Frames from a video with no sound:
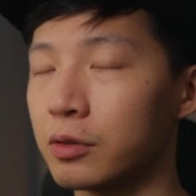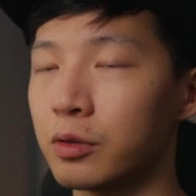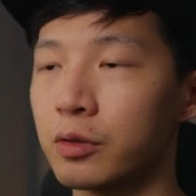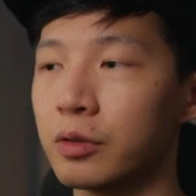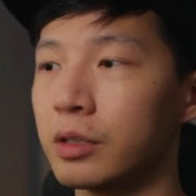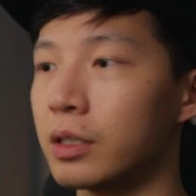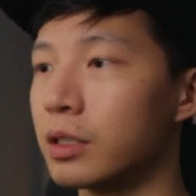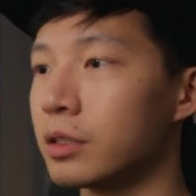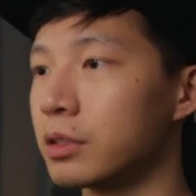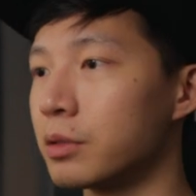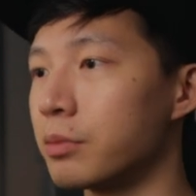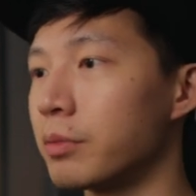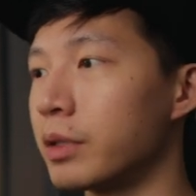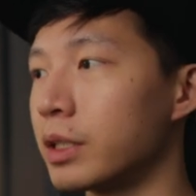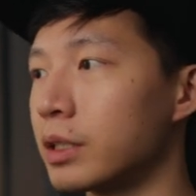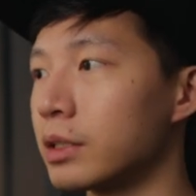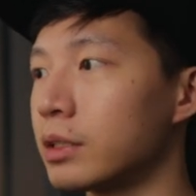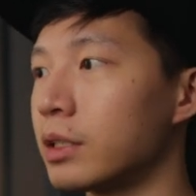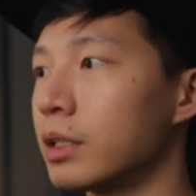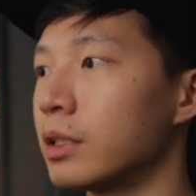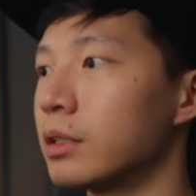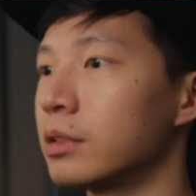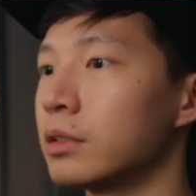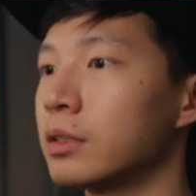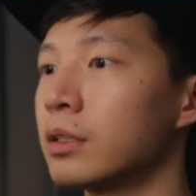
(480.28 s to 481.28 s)
so it doesn't make
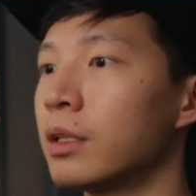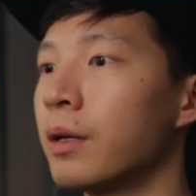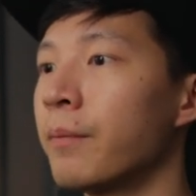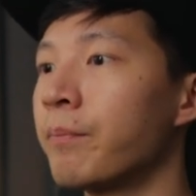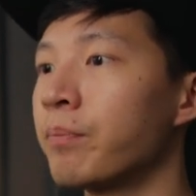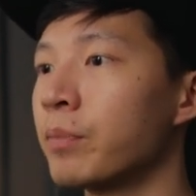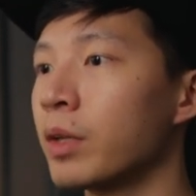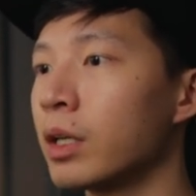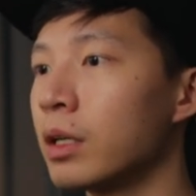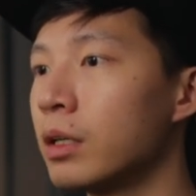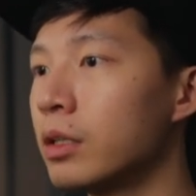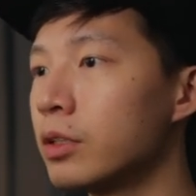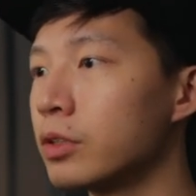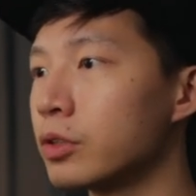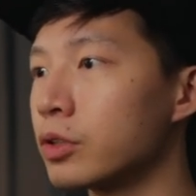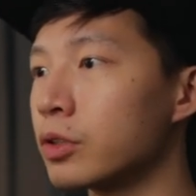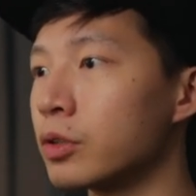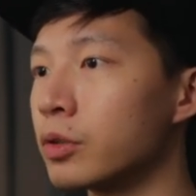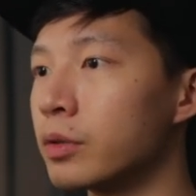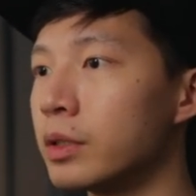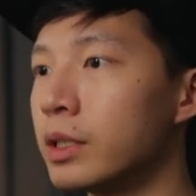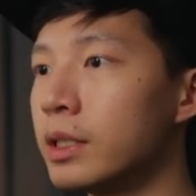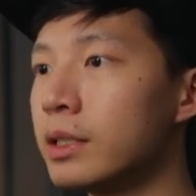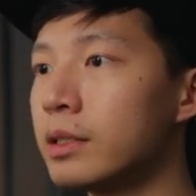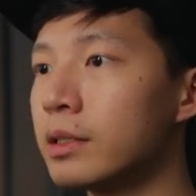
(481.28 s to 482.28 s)
sense.
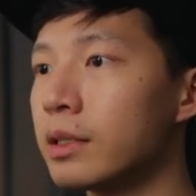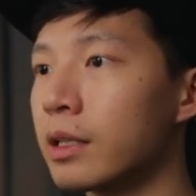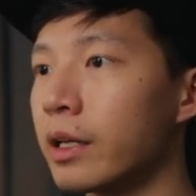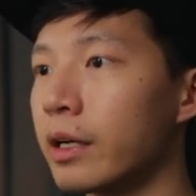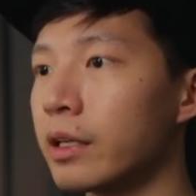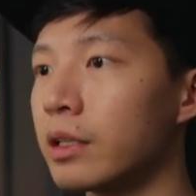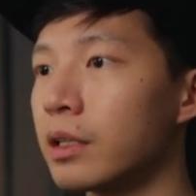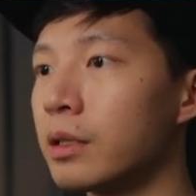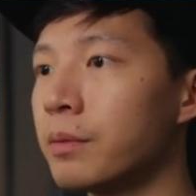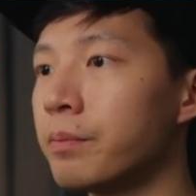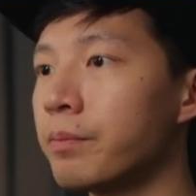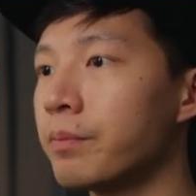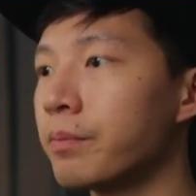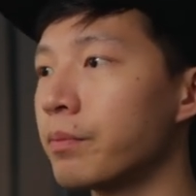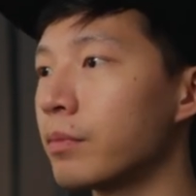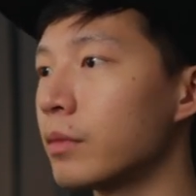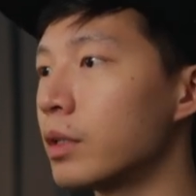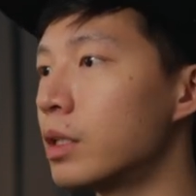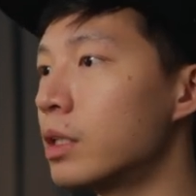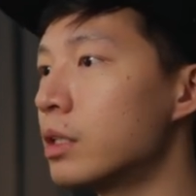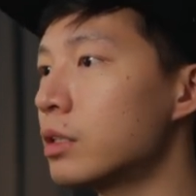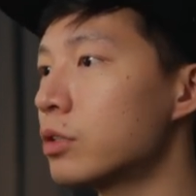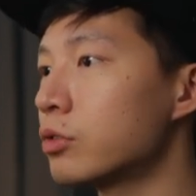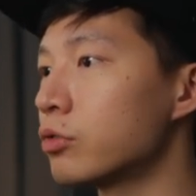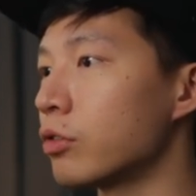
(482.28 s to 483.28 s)
So this lineup,
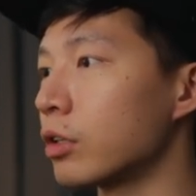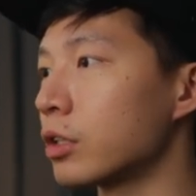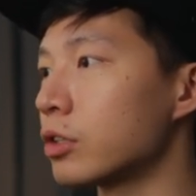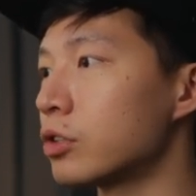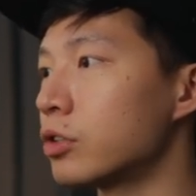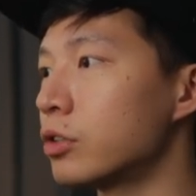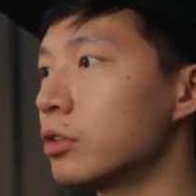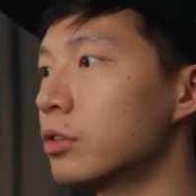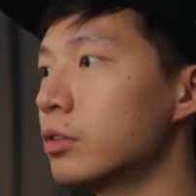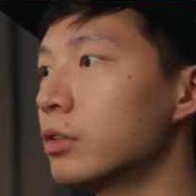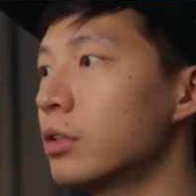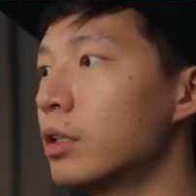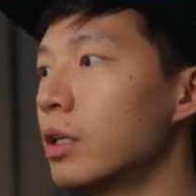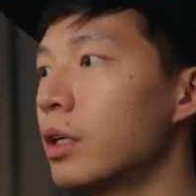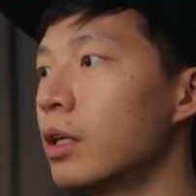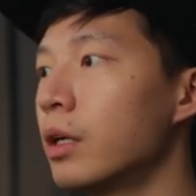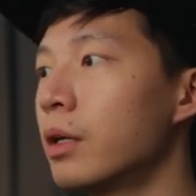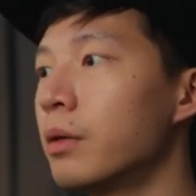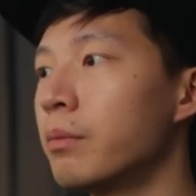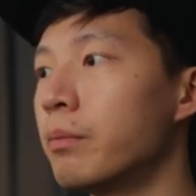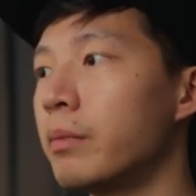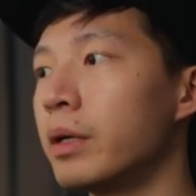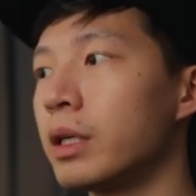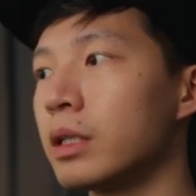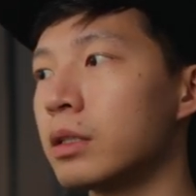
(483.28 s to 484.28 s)
this structure,
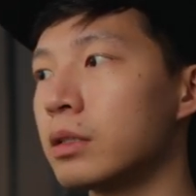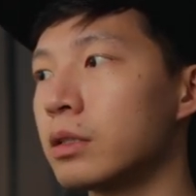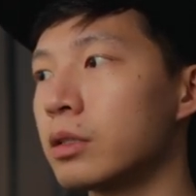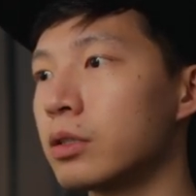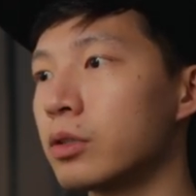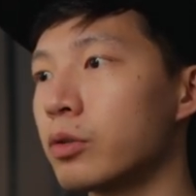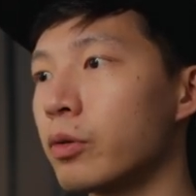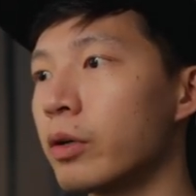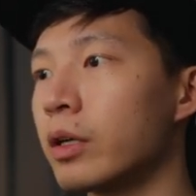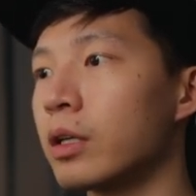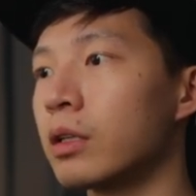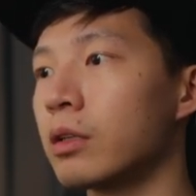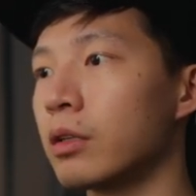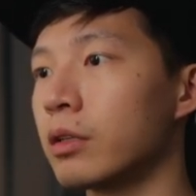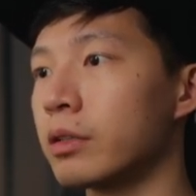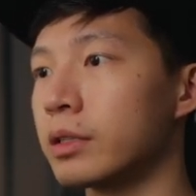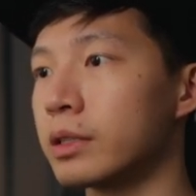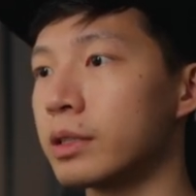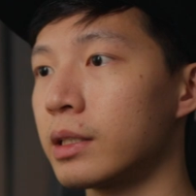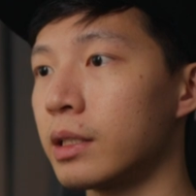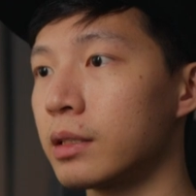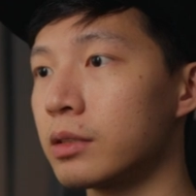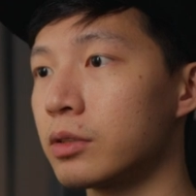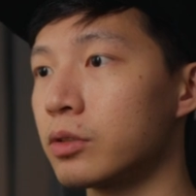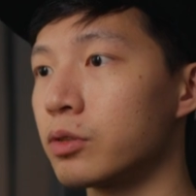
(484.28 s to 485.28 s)
makes quite a lot of
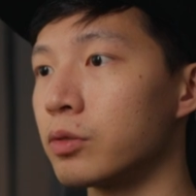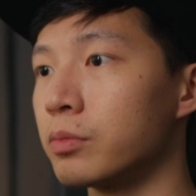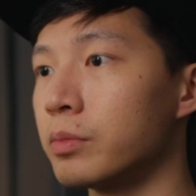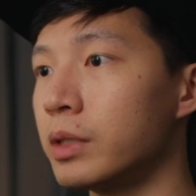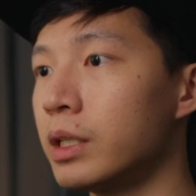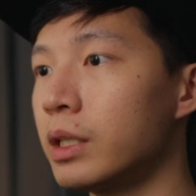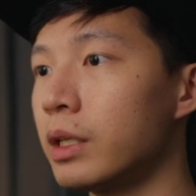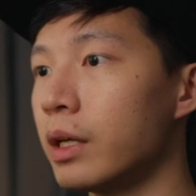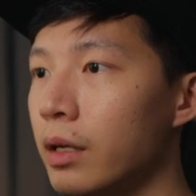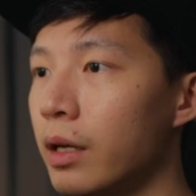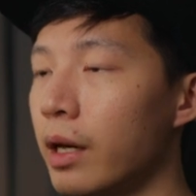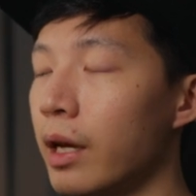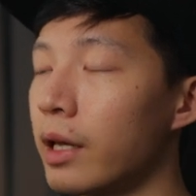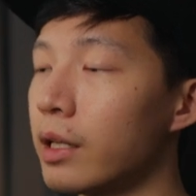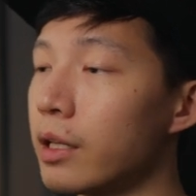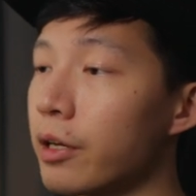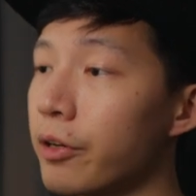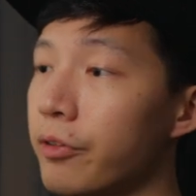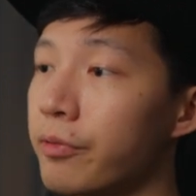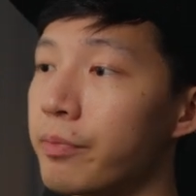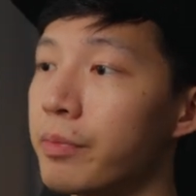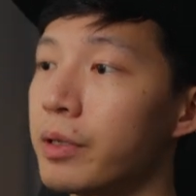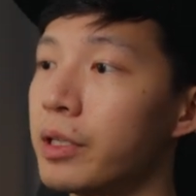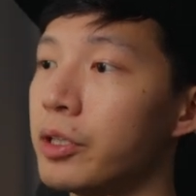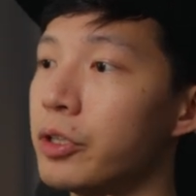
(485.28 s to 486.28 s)
sense to me. And
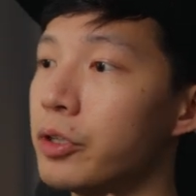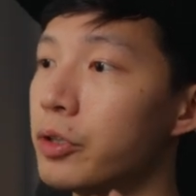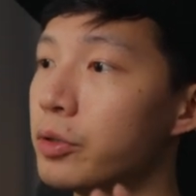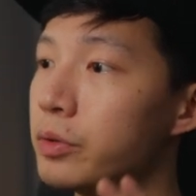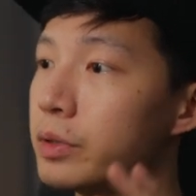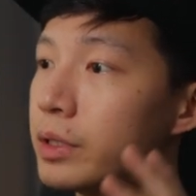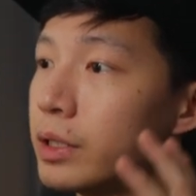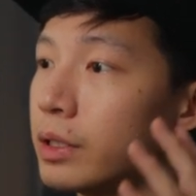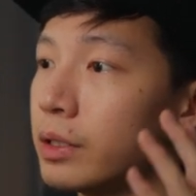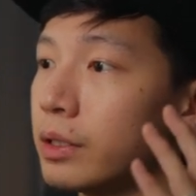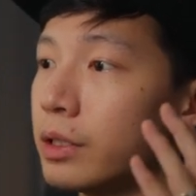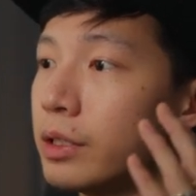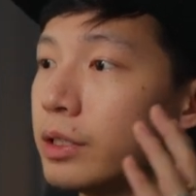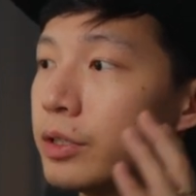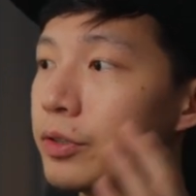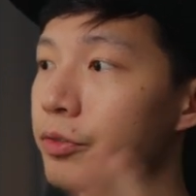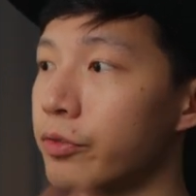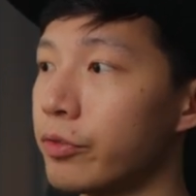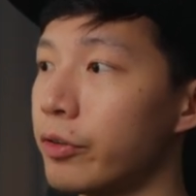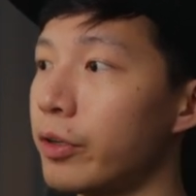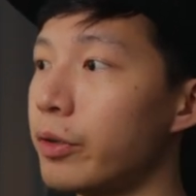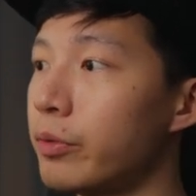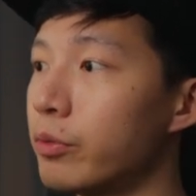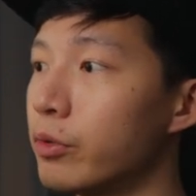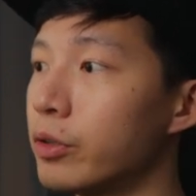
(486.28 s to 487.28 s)
I've been using this
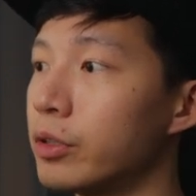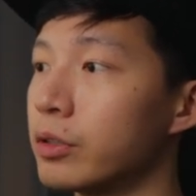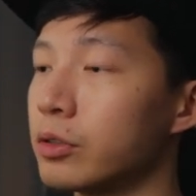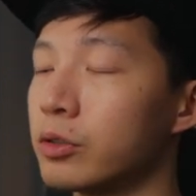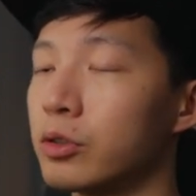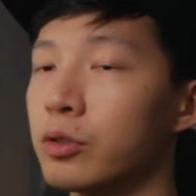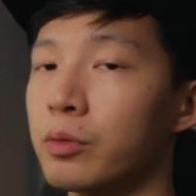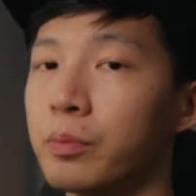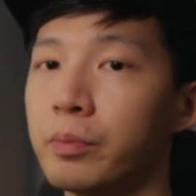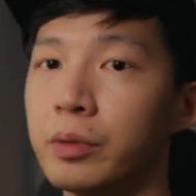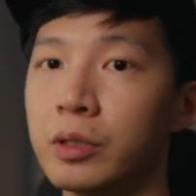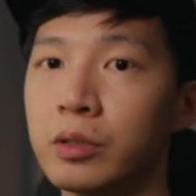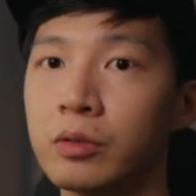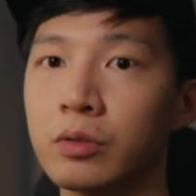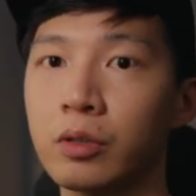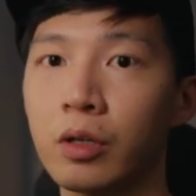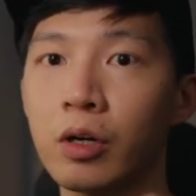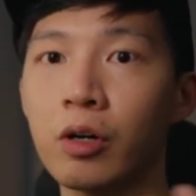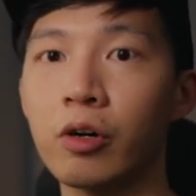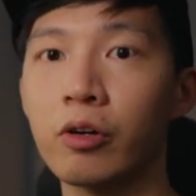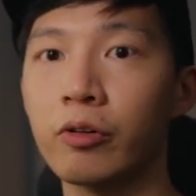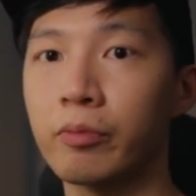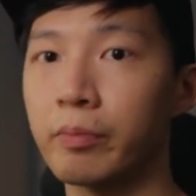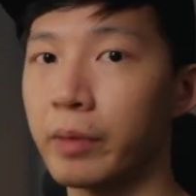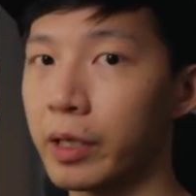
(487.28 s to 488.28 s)
framework to build
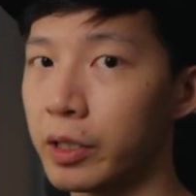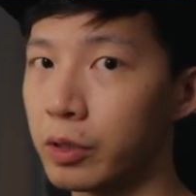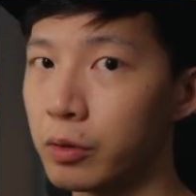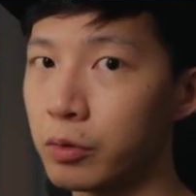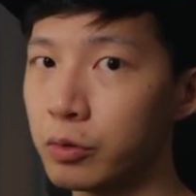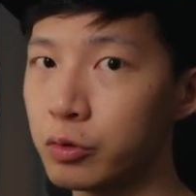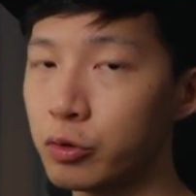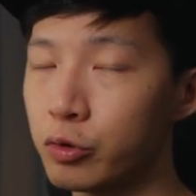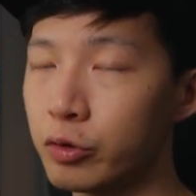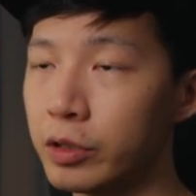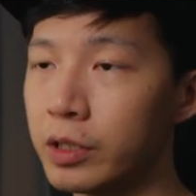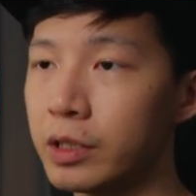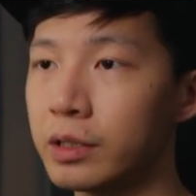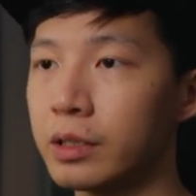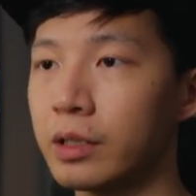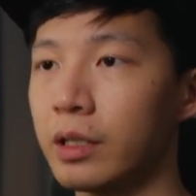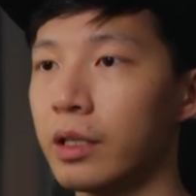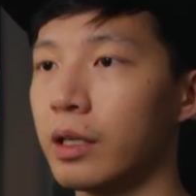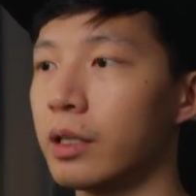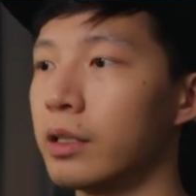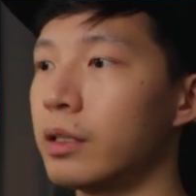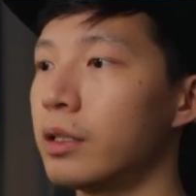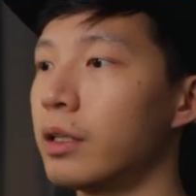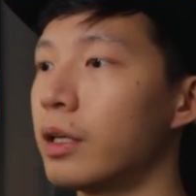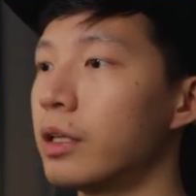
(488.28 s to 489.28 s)
all of my node trees,
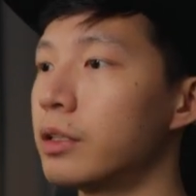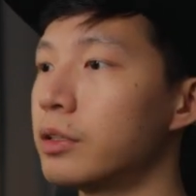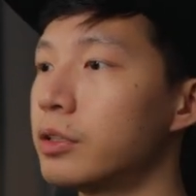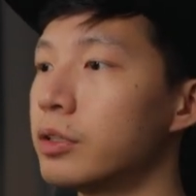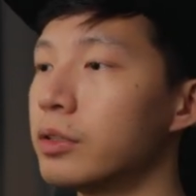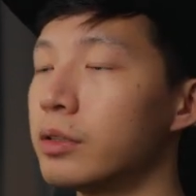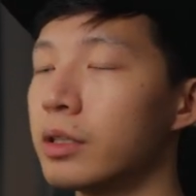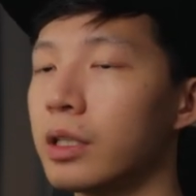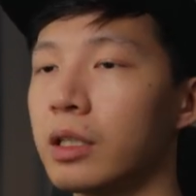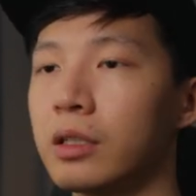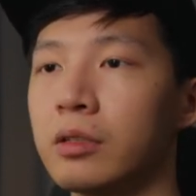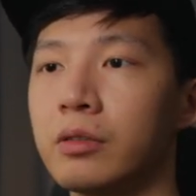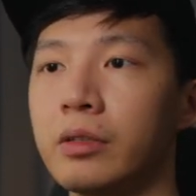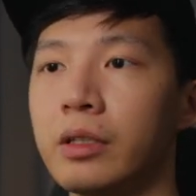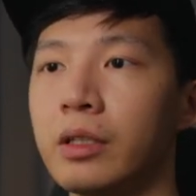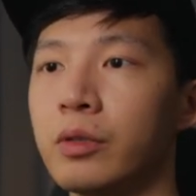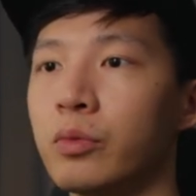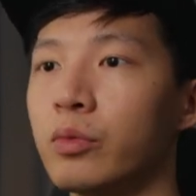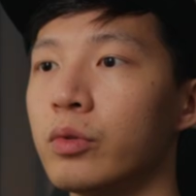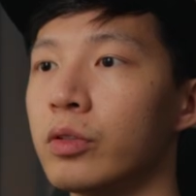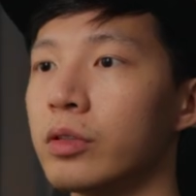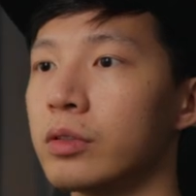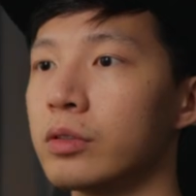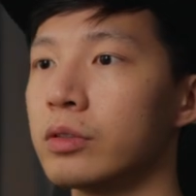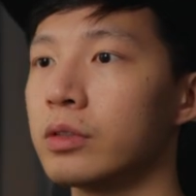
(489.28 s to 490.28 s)
and until now, it
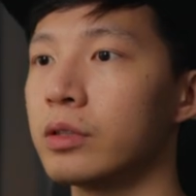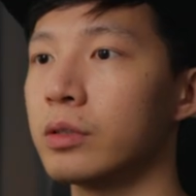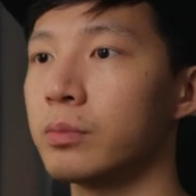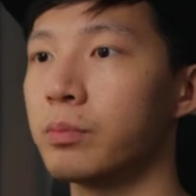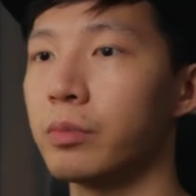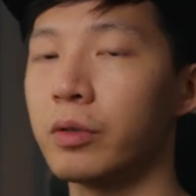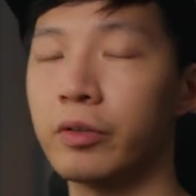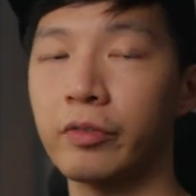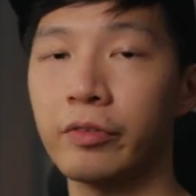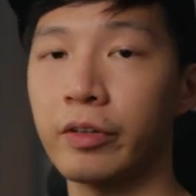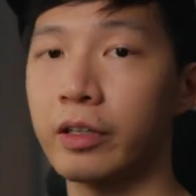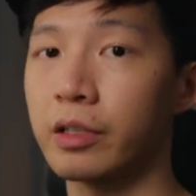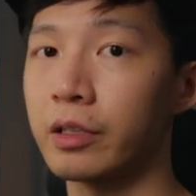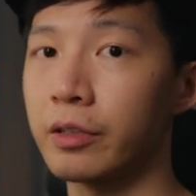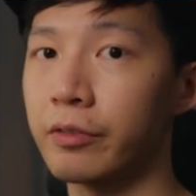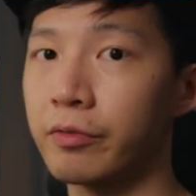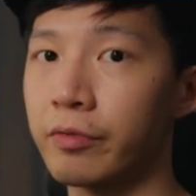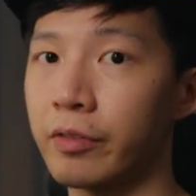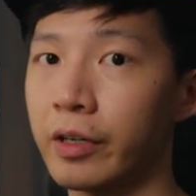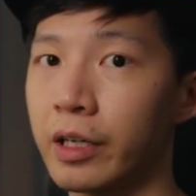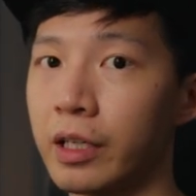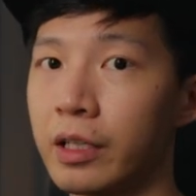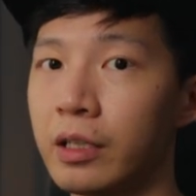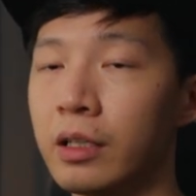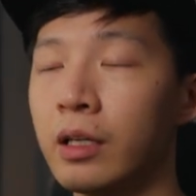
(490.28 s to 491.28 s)
works perfectly
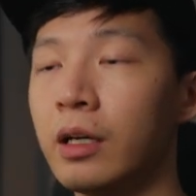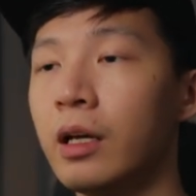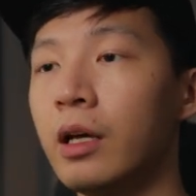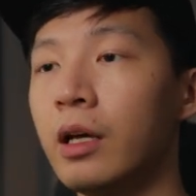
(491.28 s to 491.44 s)
fine.